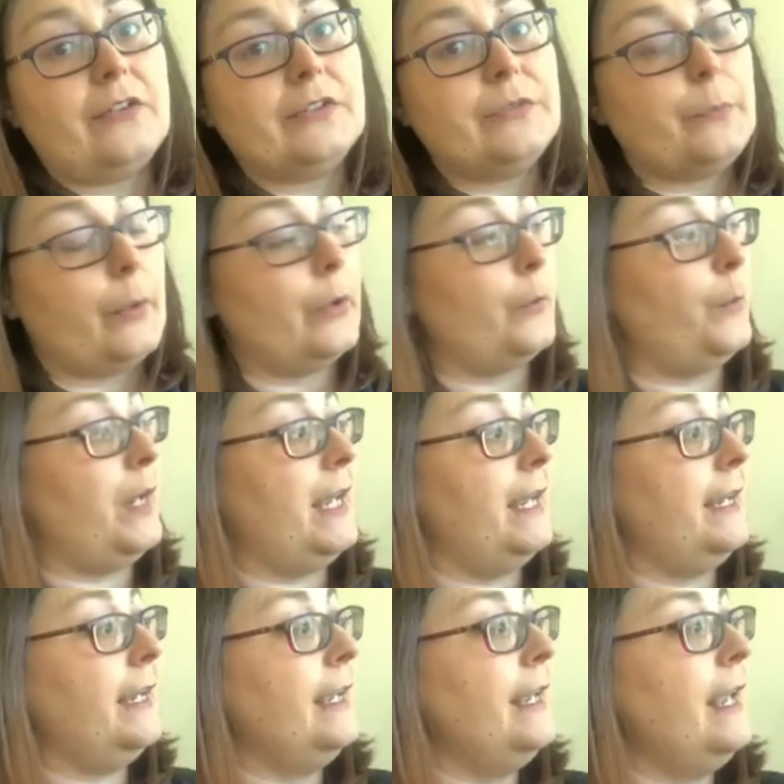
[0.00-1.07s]
per week.
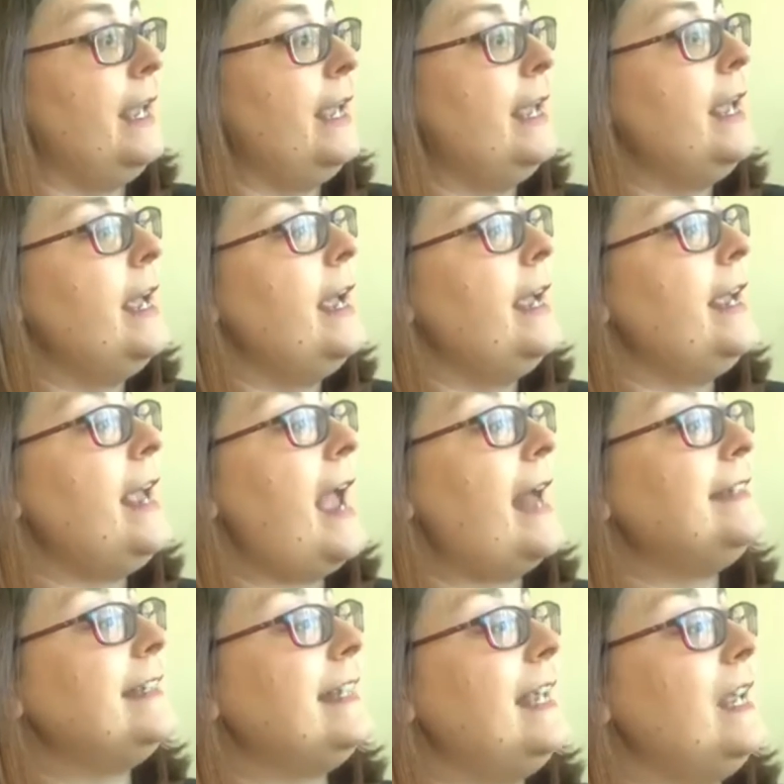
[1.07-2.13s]
He had to keep a